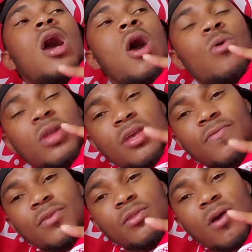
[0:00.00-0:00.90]
I will
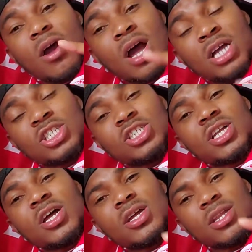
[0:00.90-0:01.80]
give it to
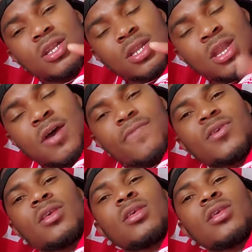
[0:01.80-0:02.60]
hashtag Nav.